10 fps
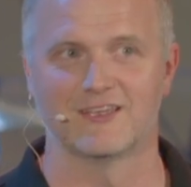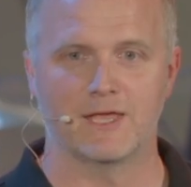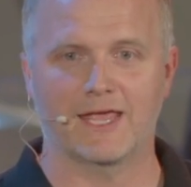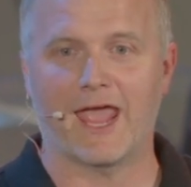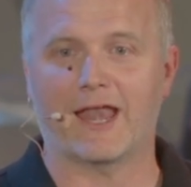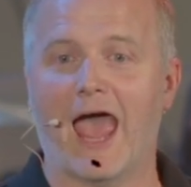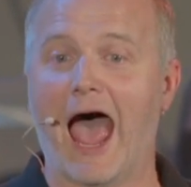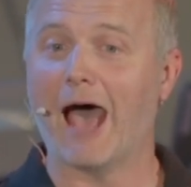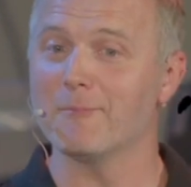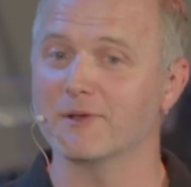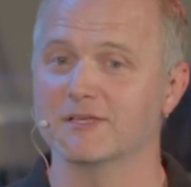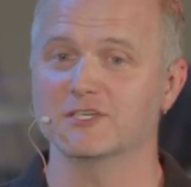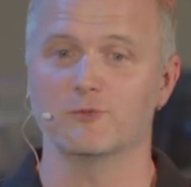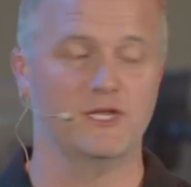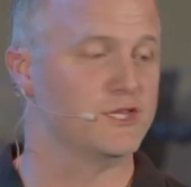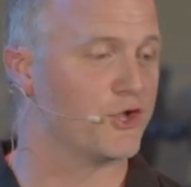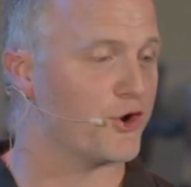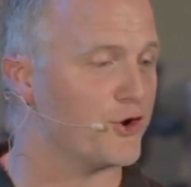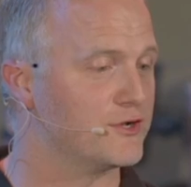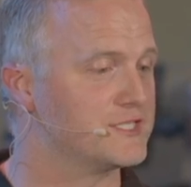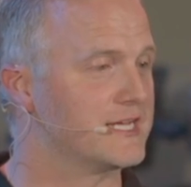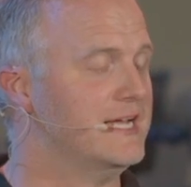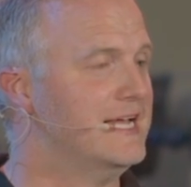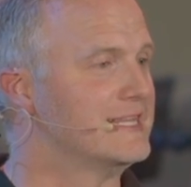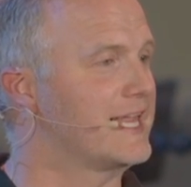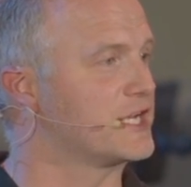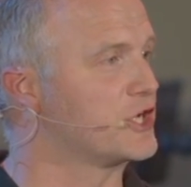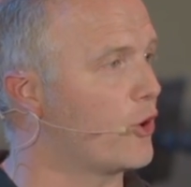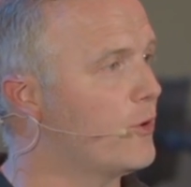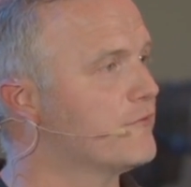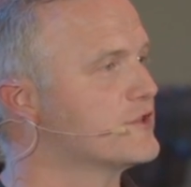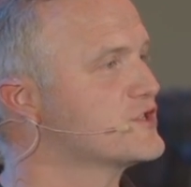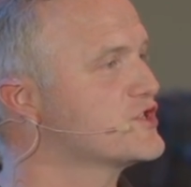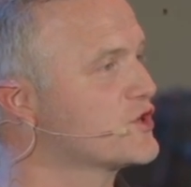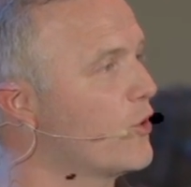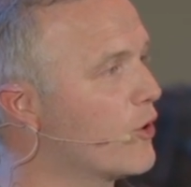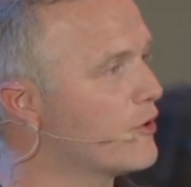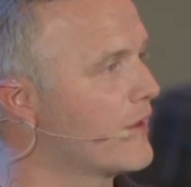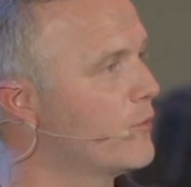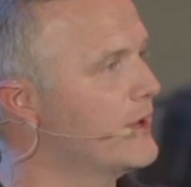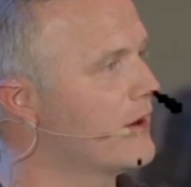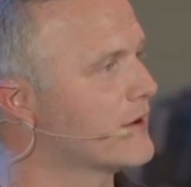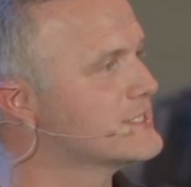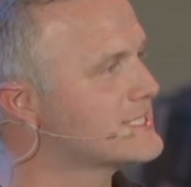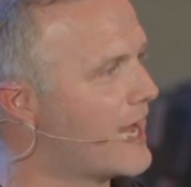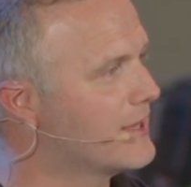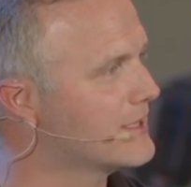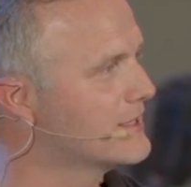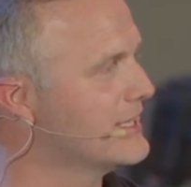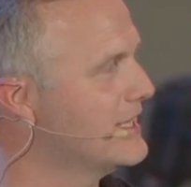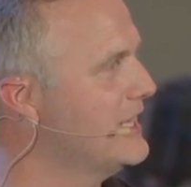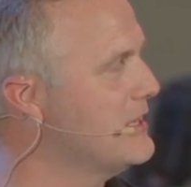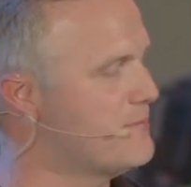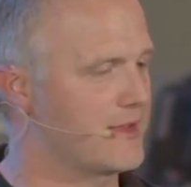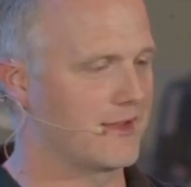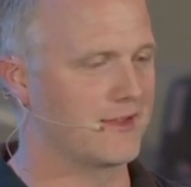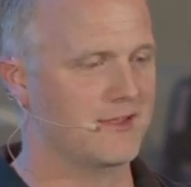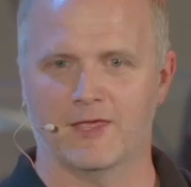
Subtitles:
It can't happen until we learn to let go of the score that we are silently keeping,